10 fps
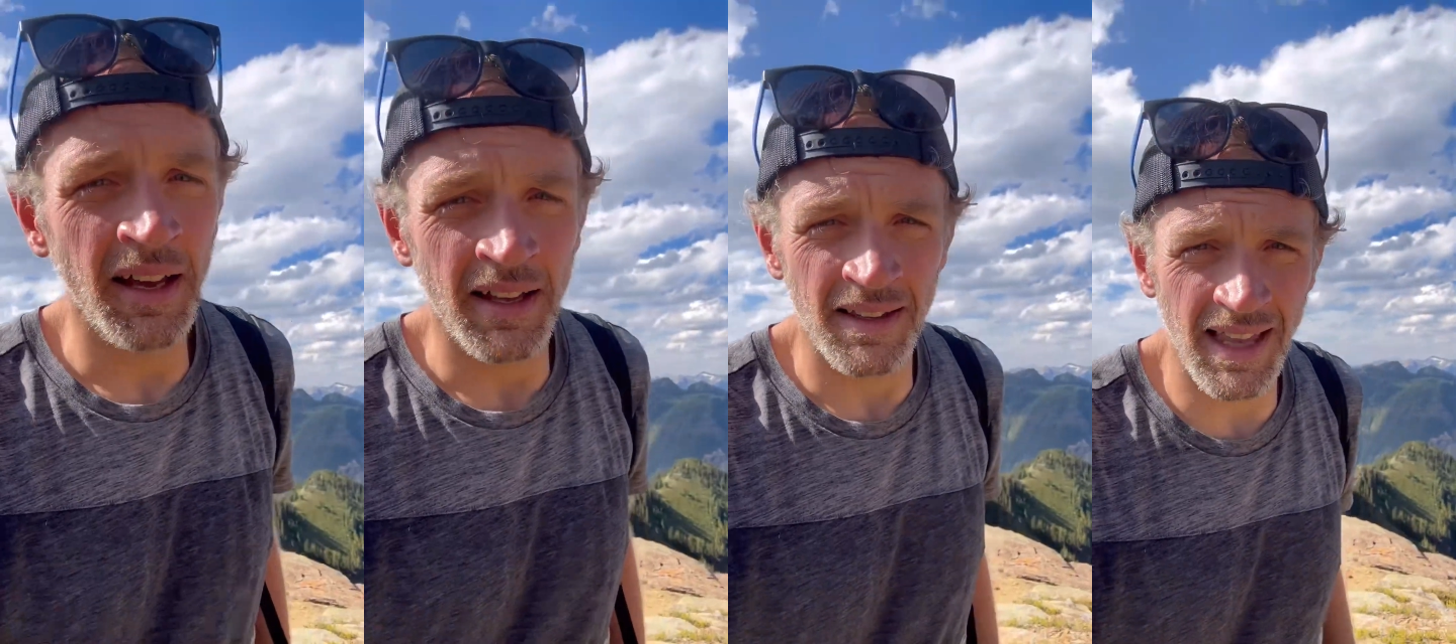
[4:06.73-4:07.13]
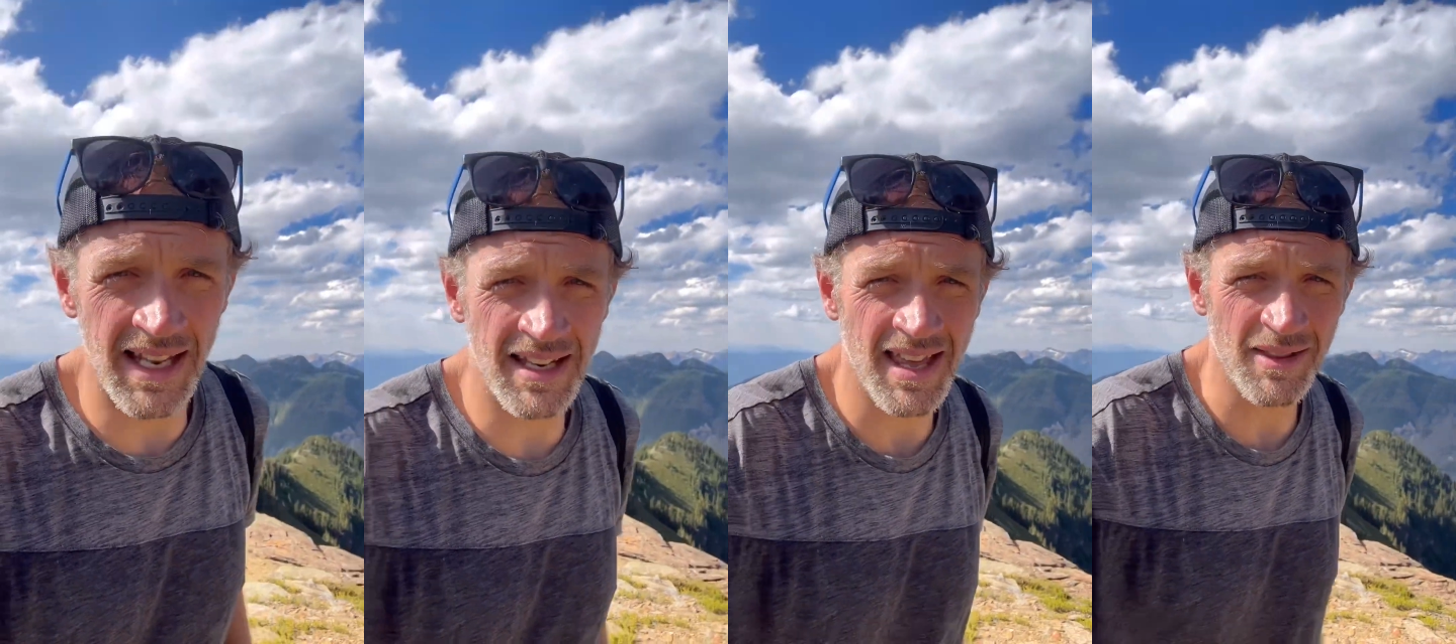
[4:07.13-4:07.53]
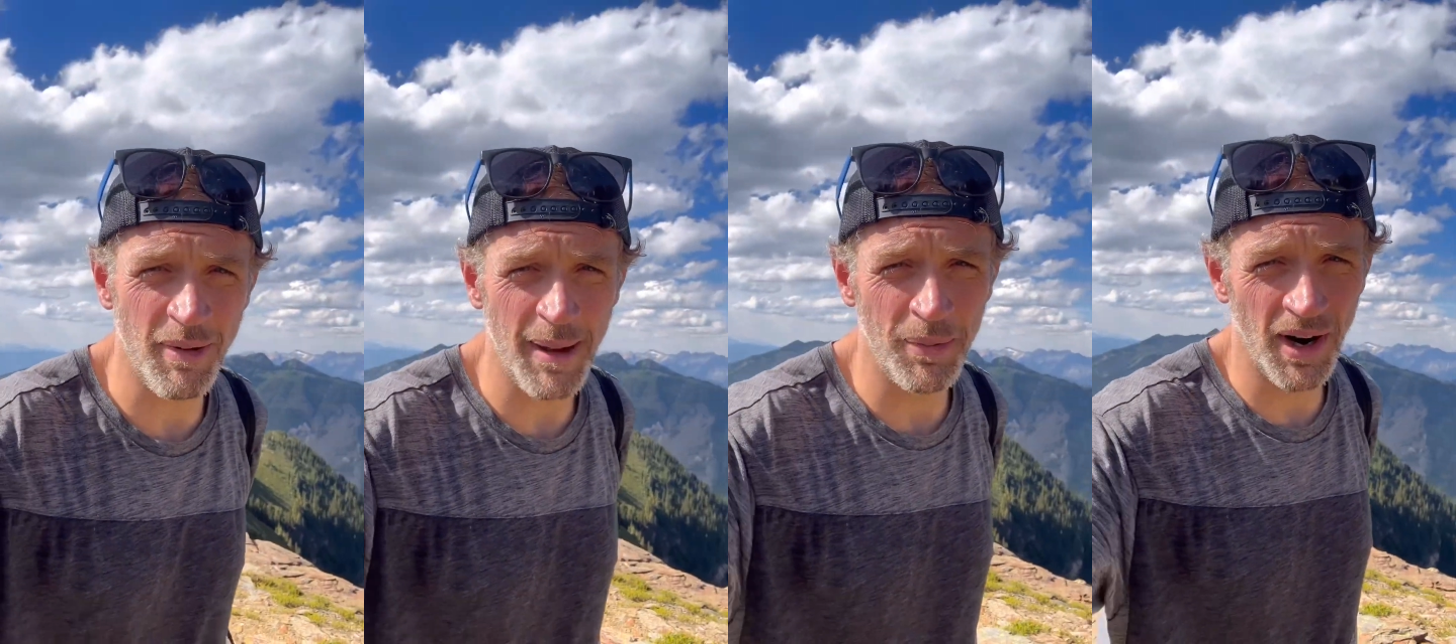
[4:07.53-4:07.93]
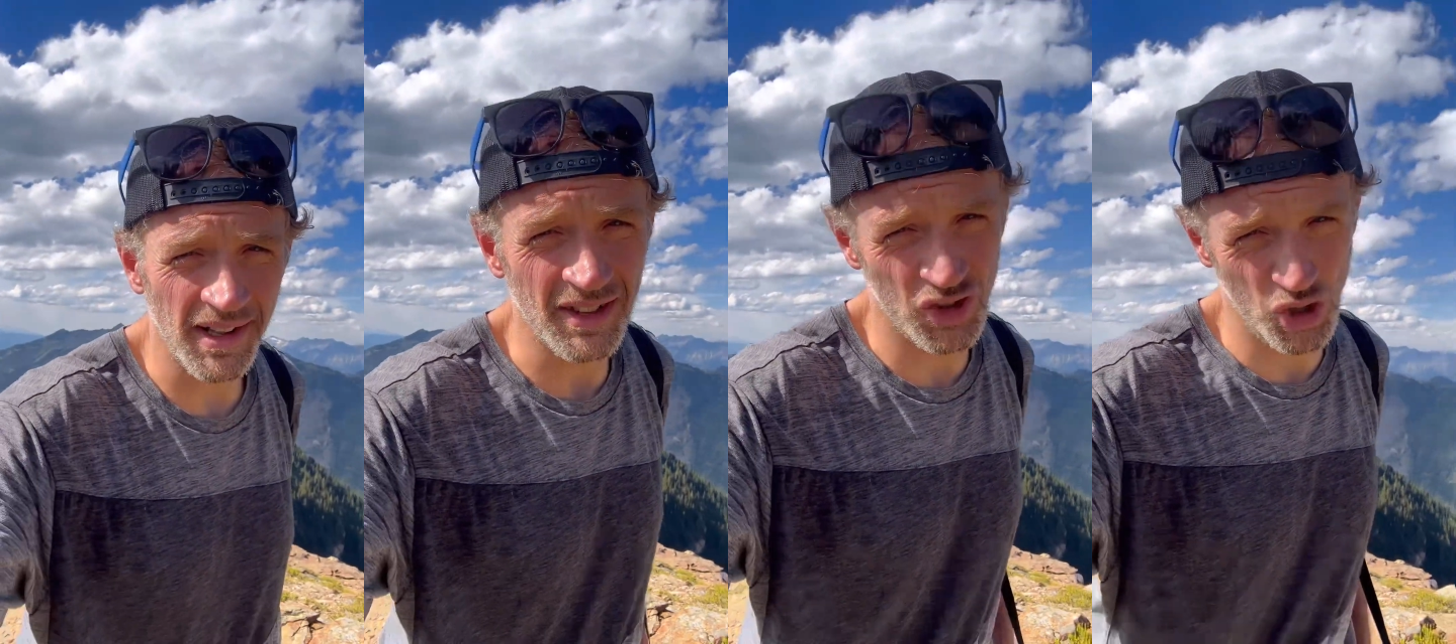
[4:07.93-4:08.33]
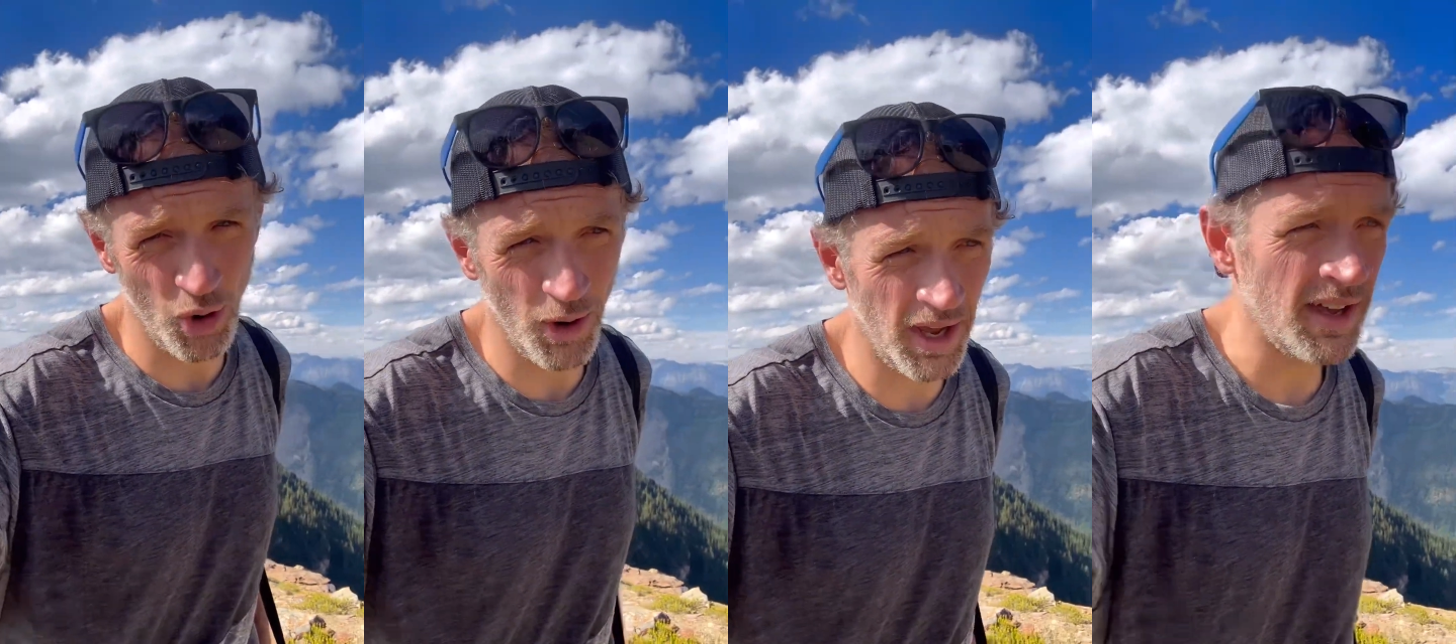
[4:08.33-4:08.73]
then the byproduct is
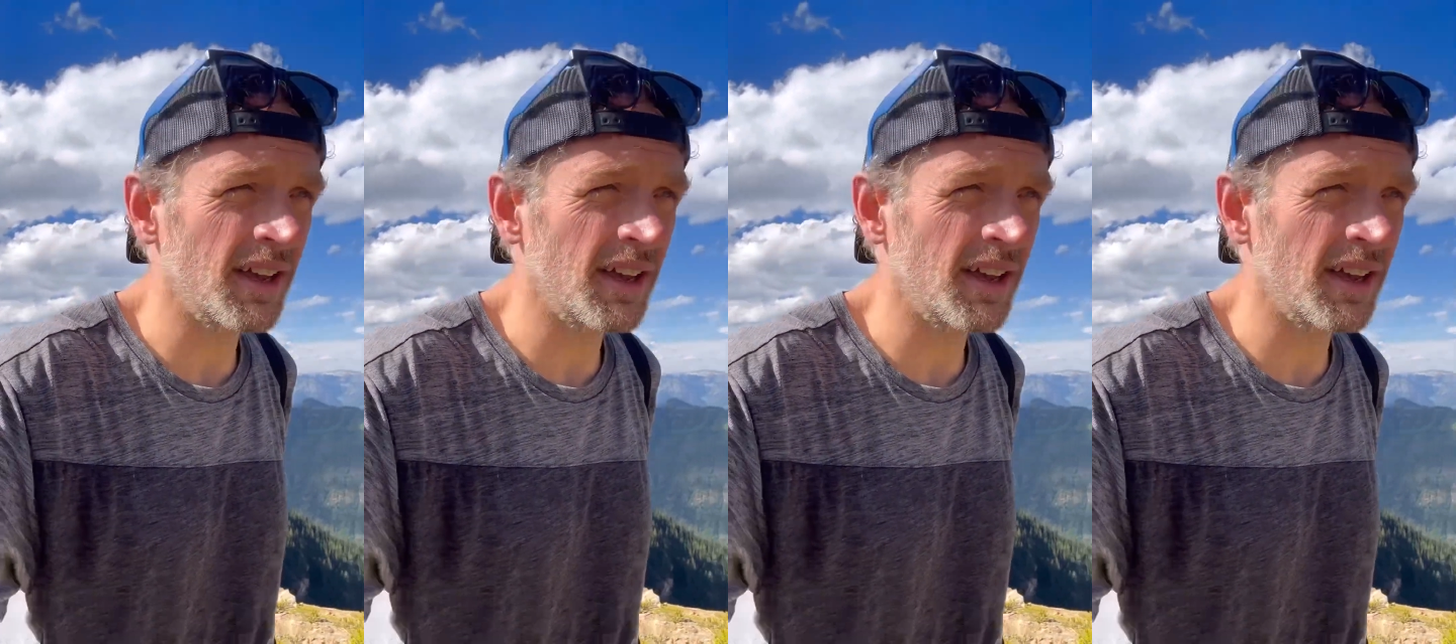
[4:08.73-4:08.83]
joy,